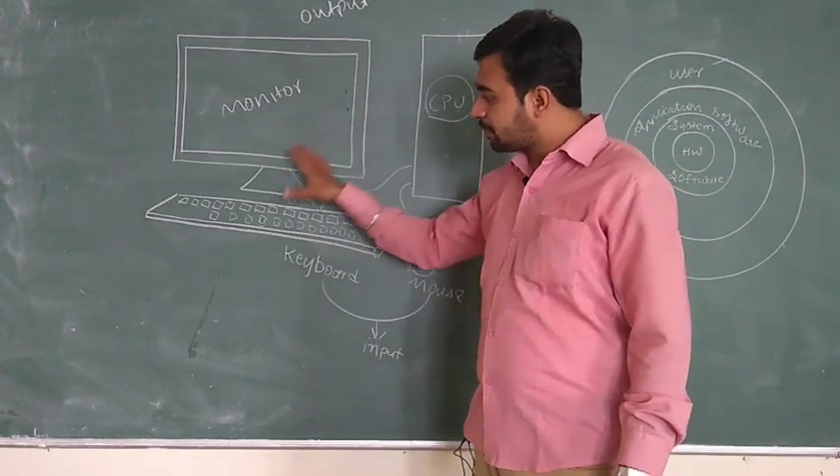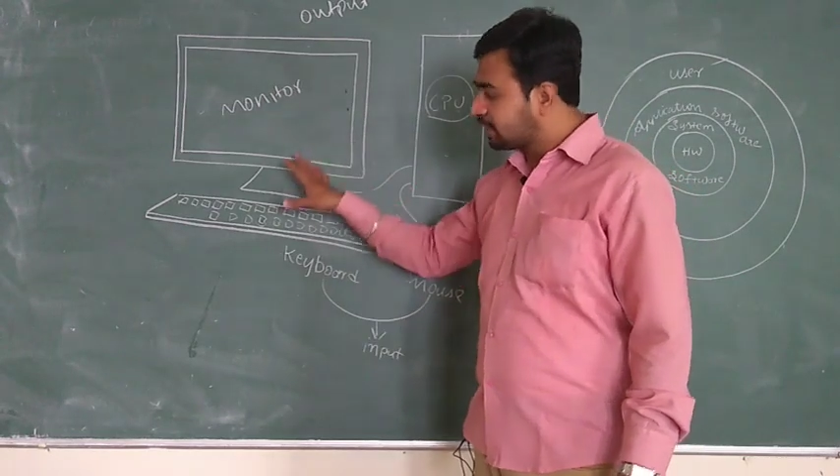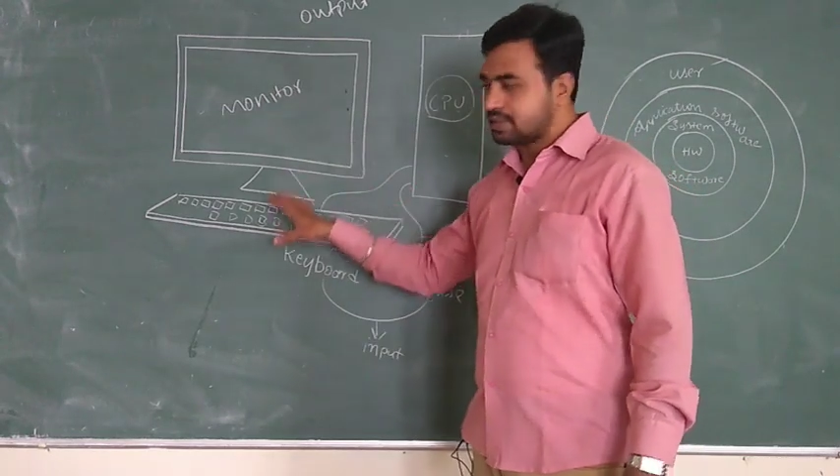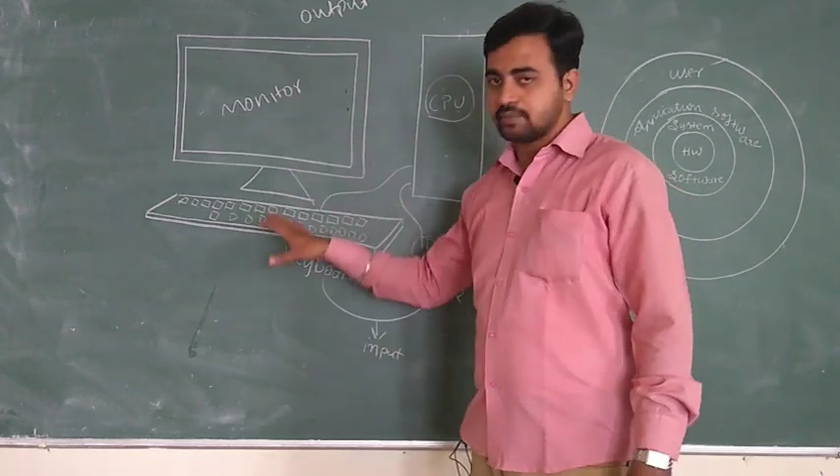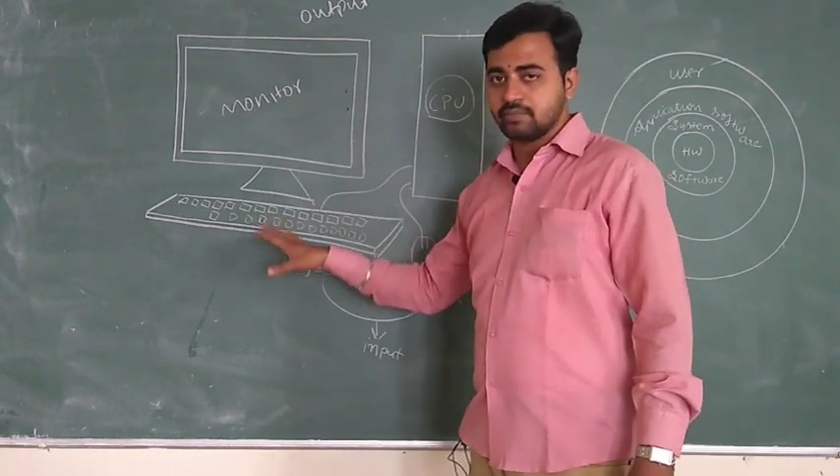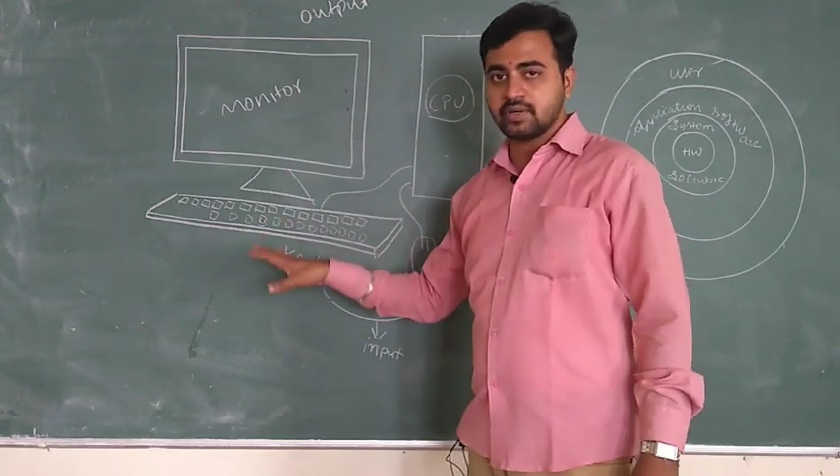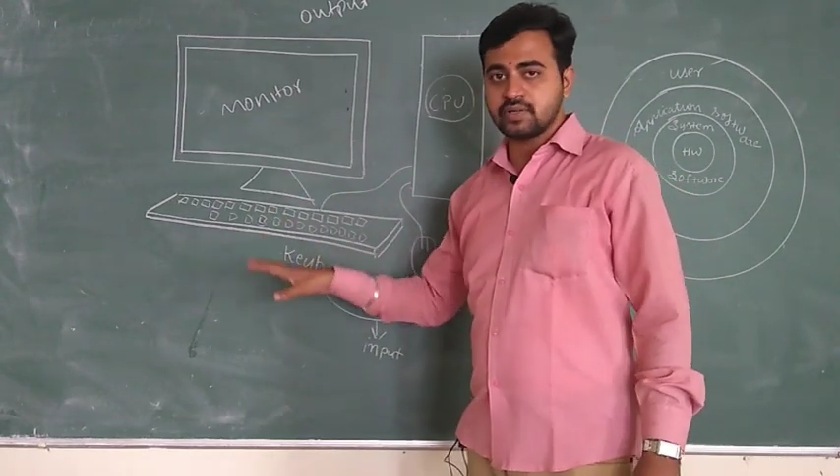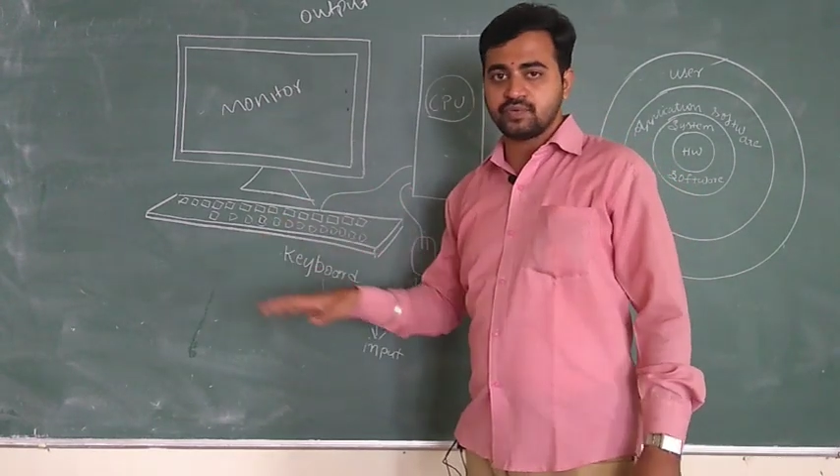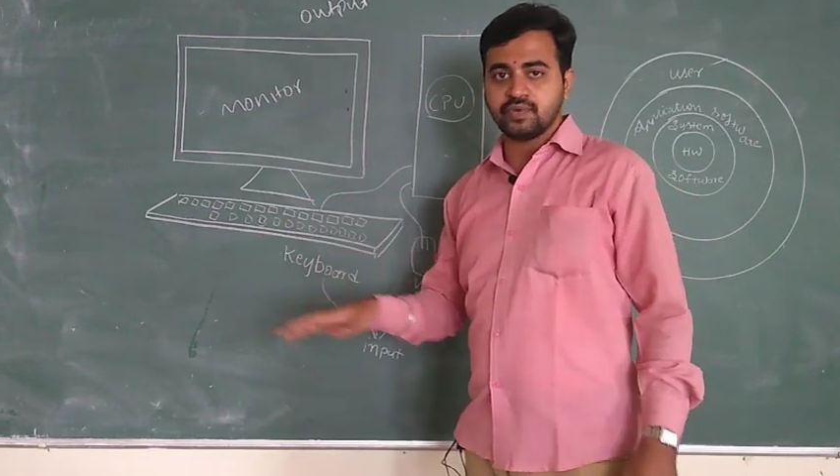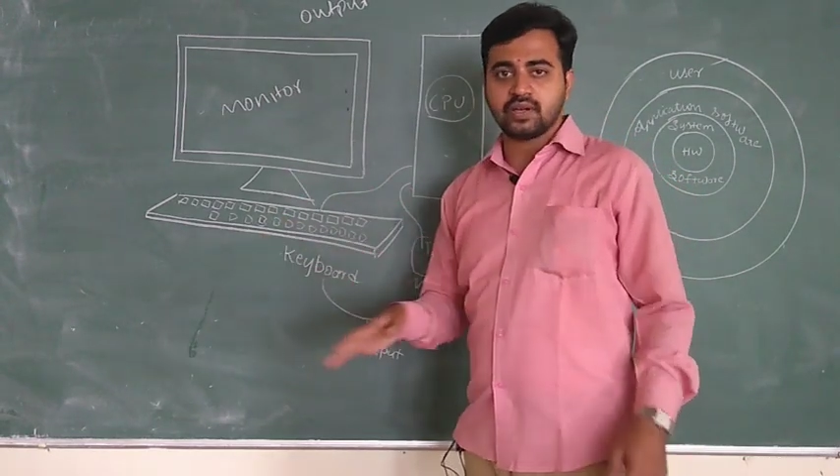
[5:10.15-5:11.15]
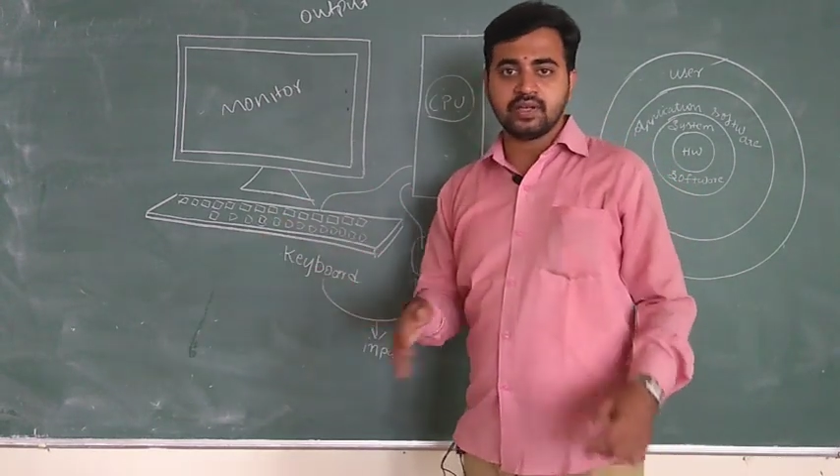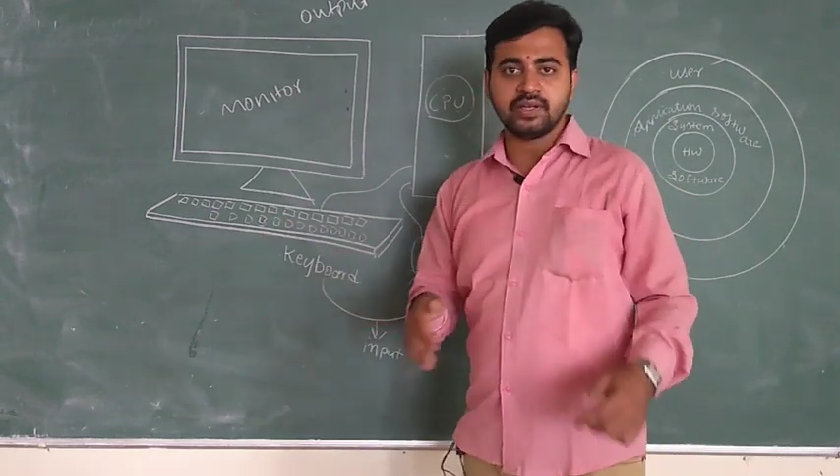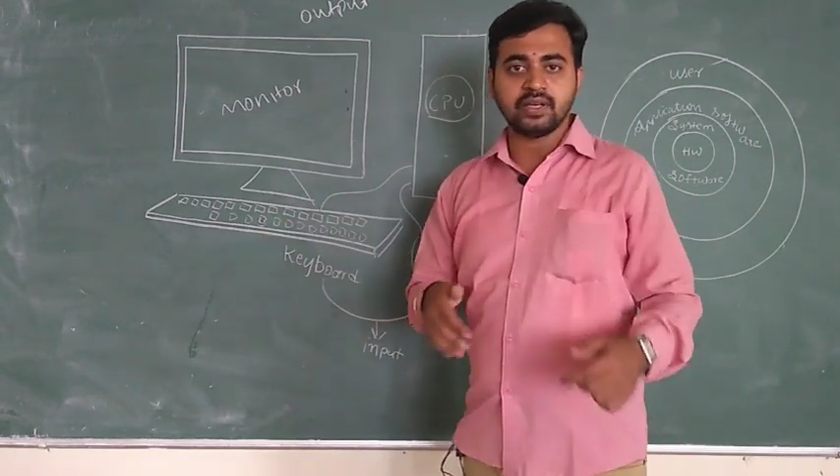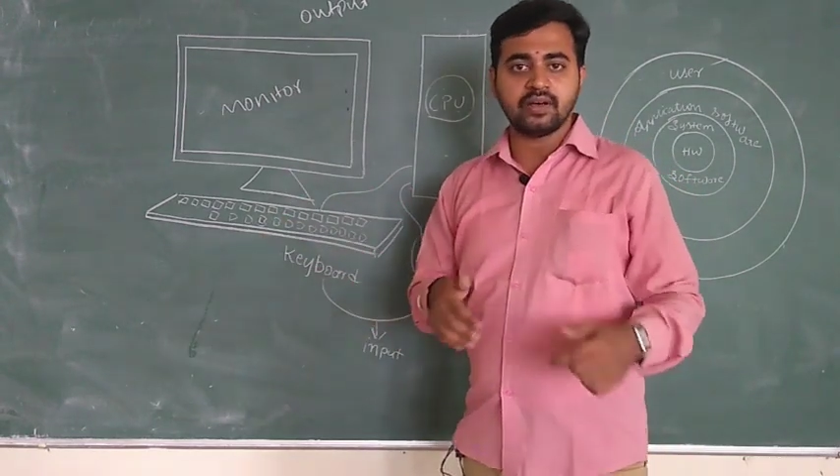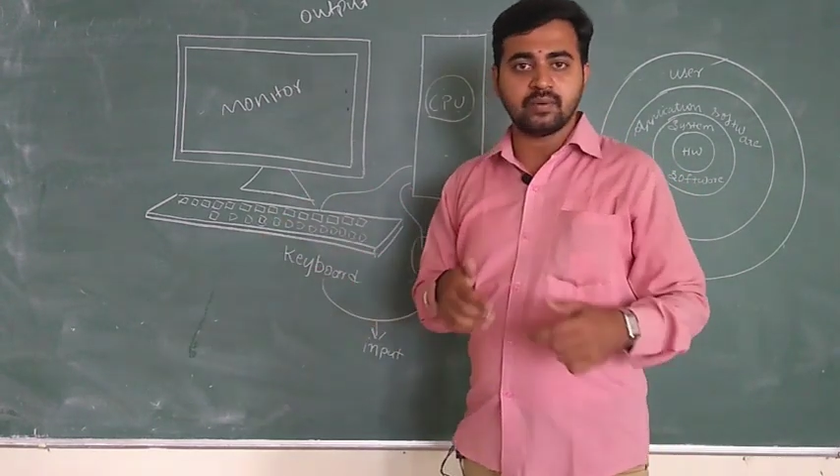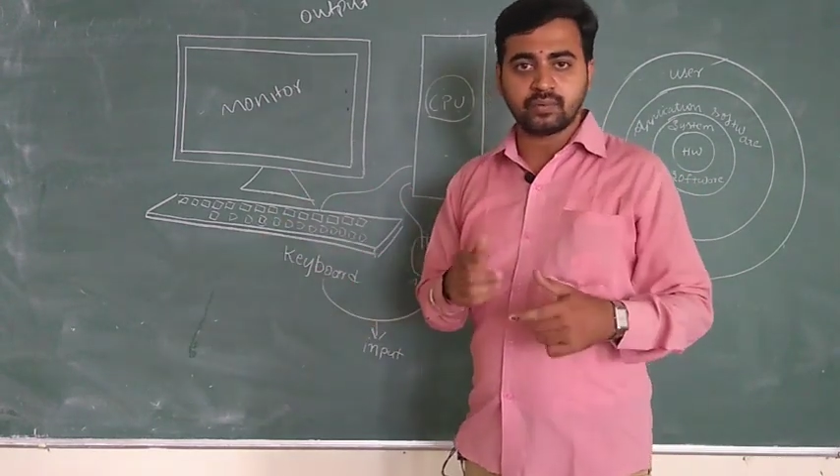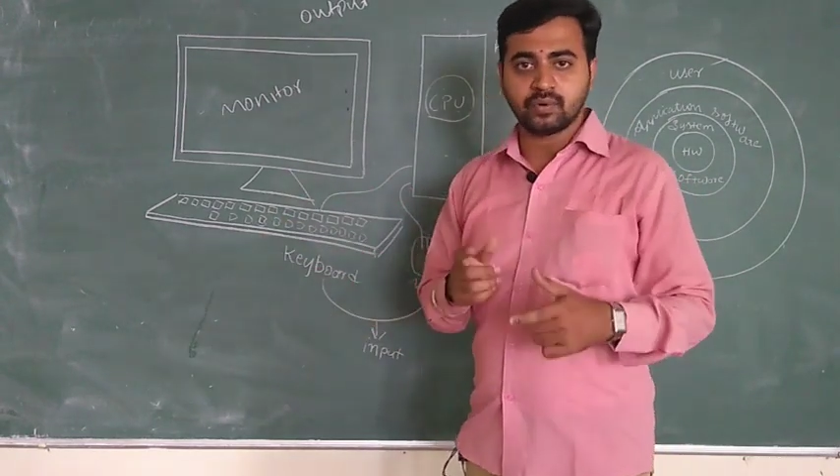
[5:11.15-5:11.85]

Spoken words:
other thing because we are learning a